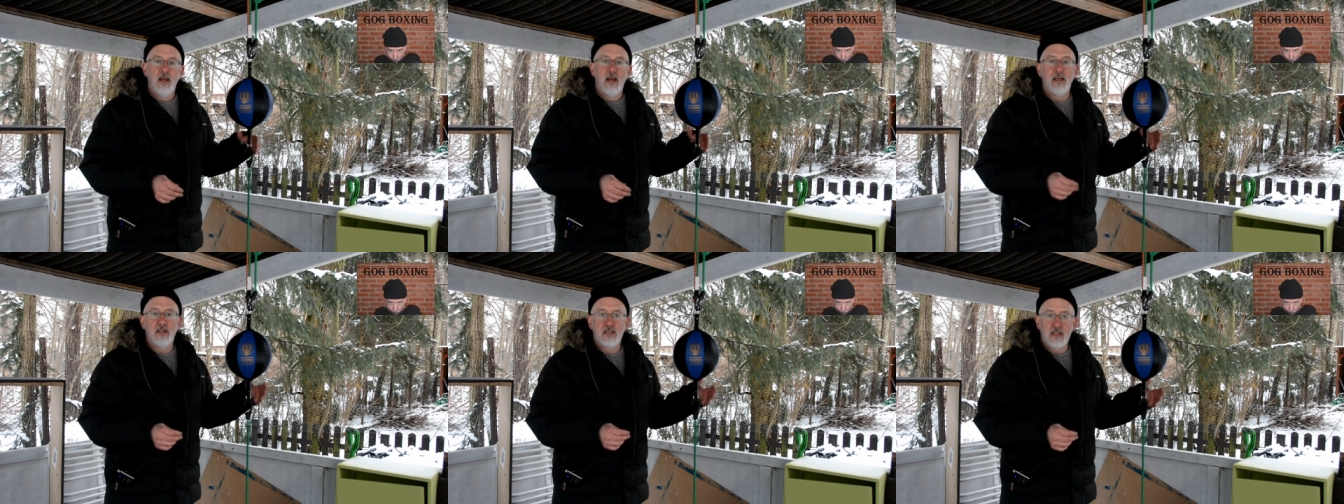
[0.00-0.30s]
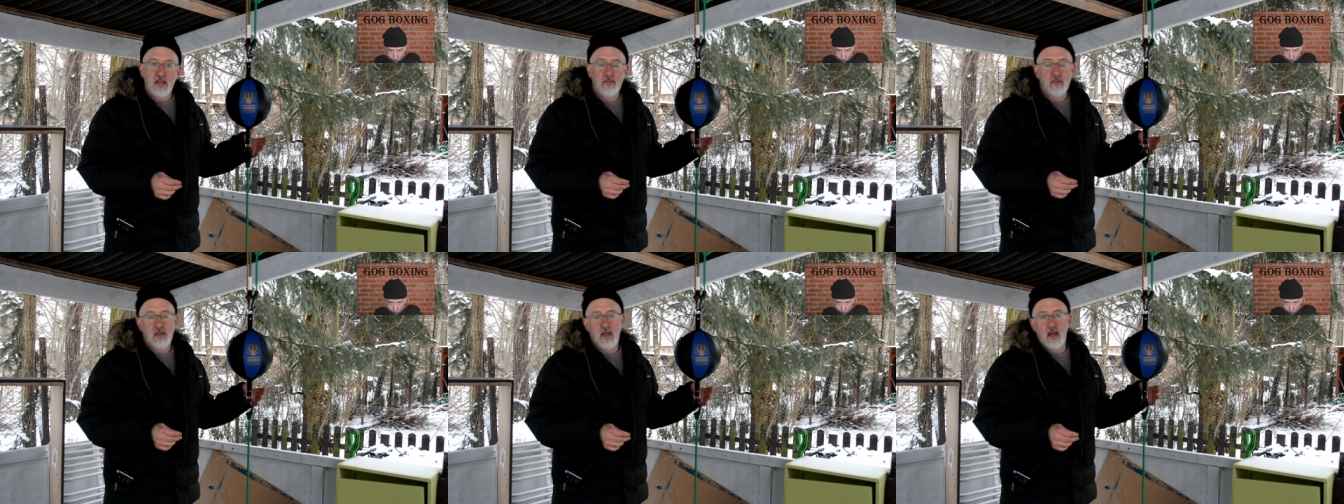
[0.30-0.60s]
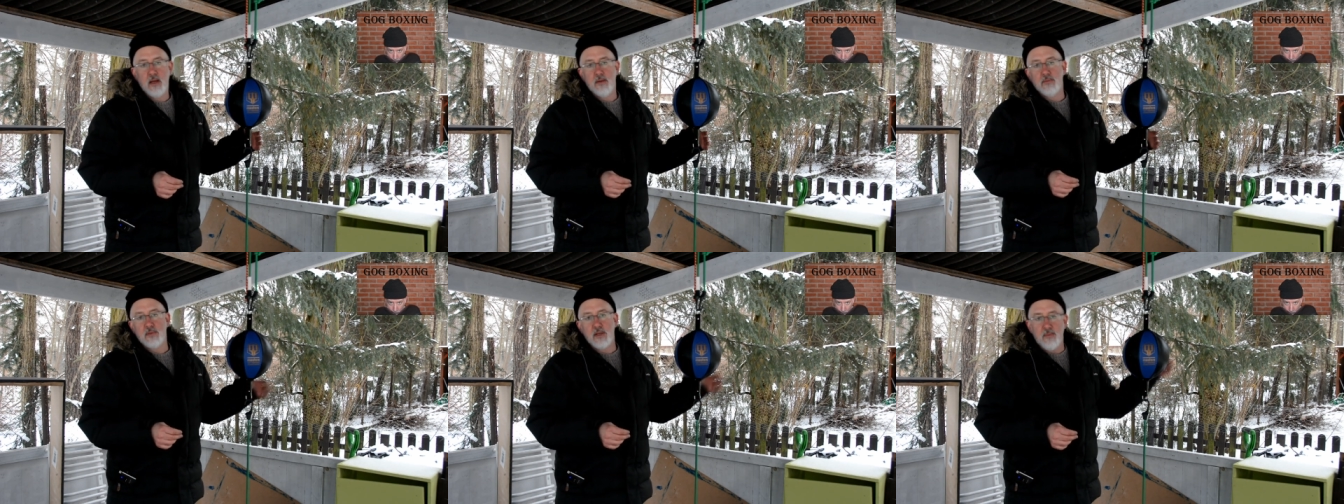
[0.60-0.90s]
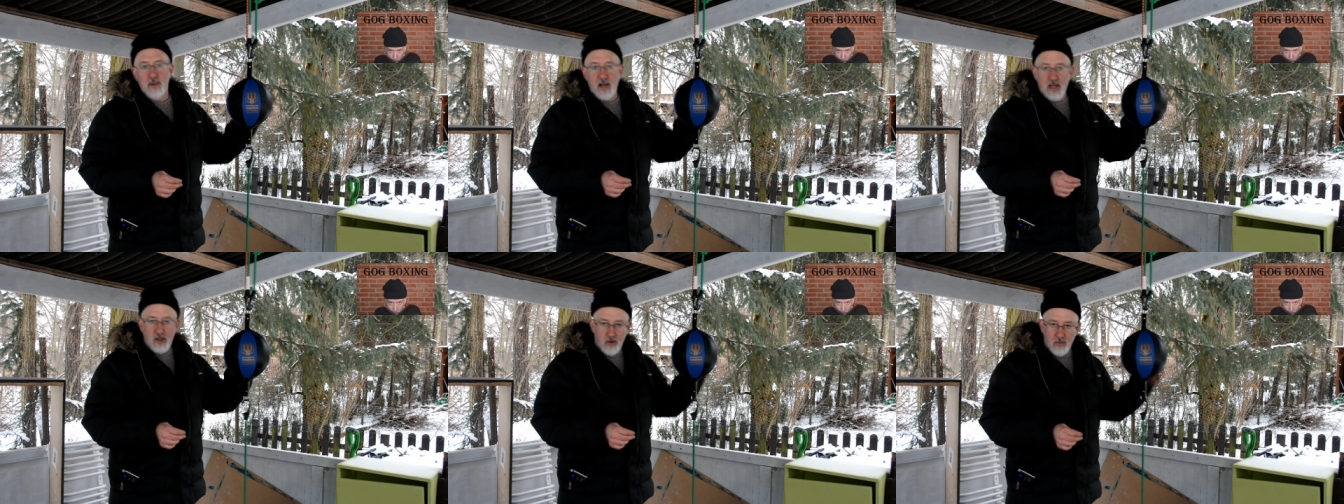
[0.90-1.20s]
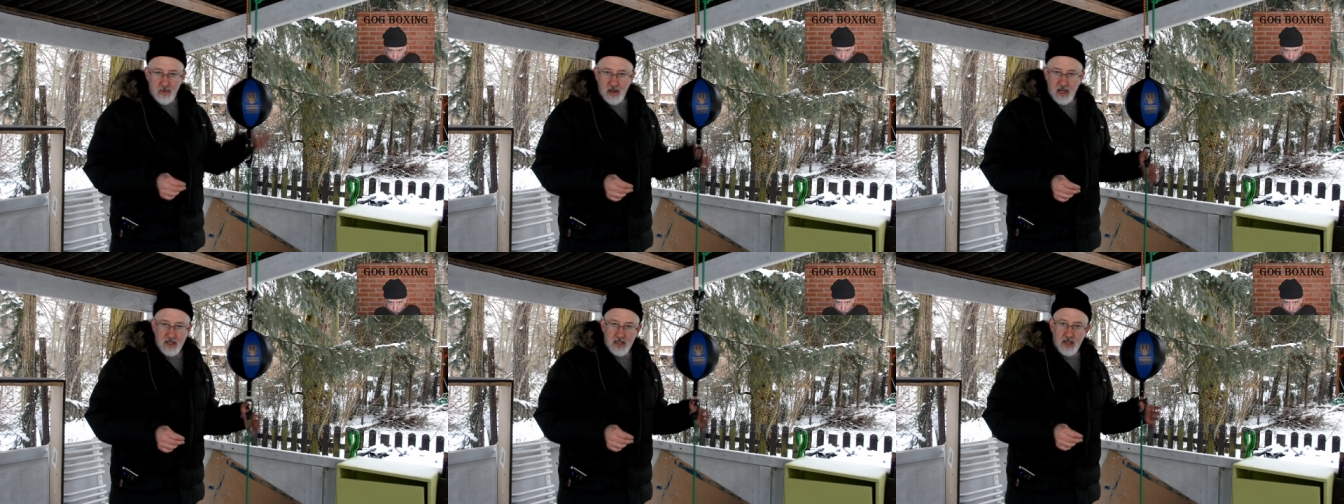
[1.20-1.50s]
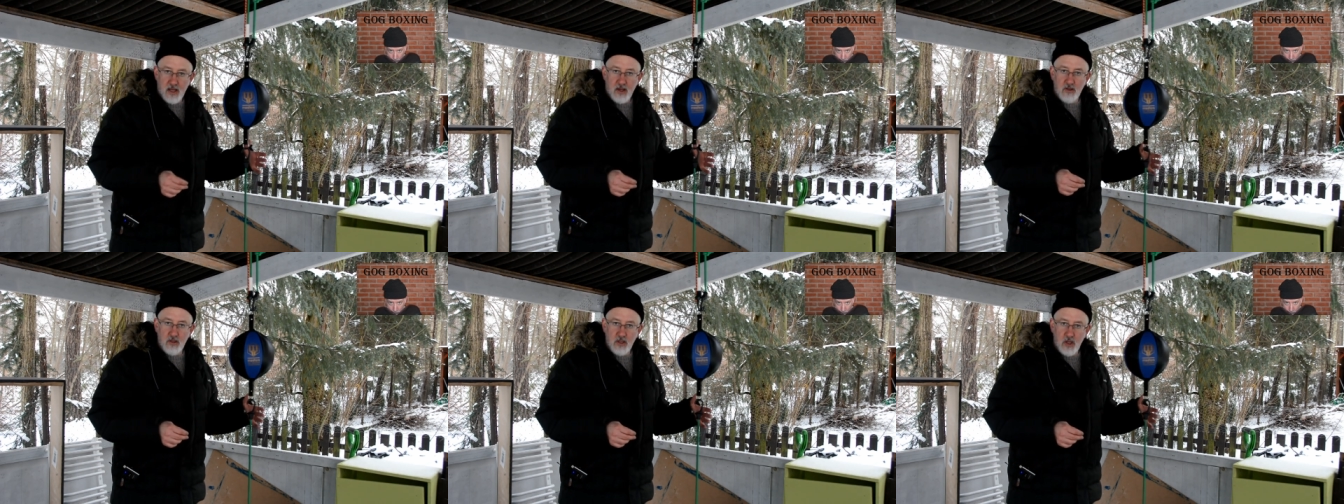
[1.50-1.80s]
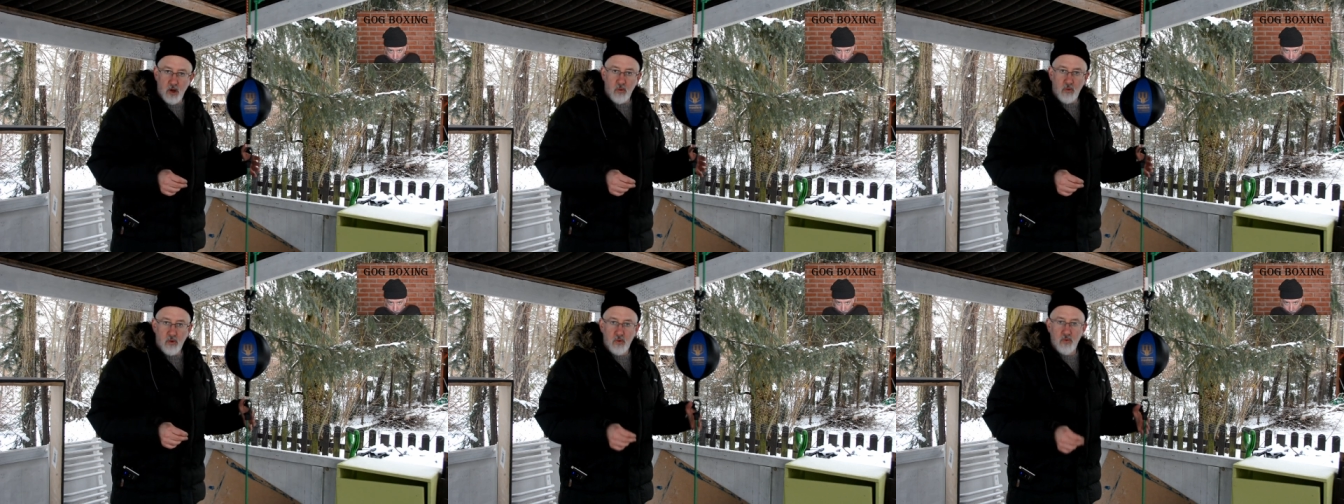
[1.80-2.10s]
and sometimes I might go back down
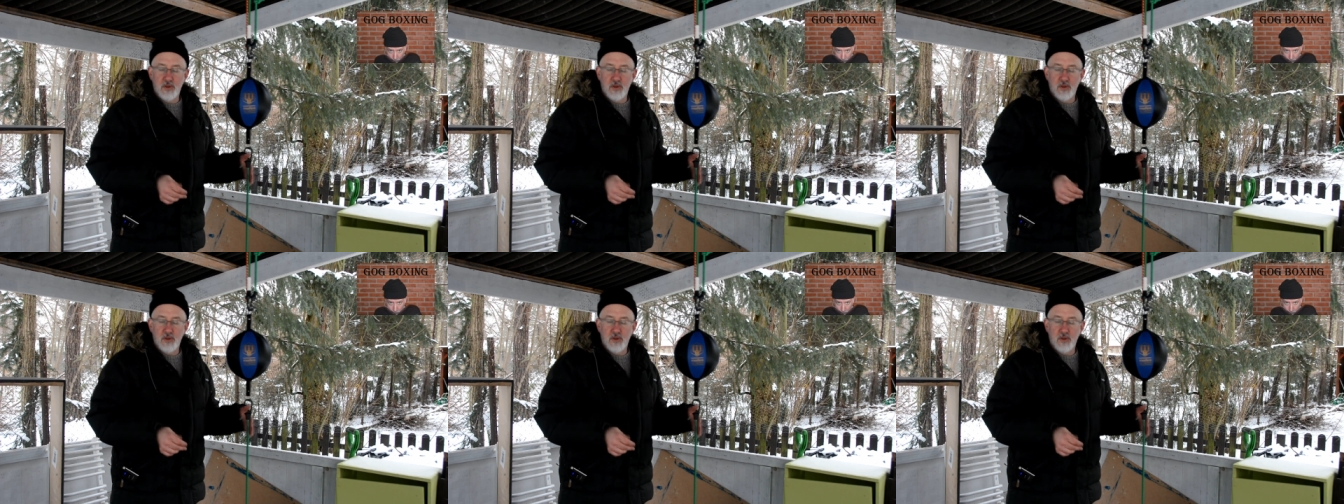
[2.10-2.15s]
lower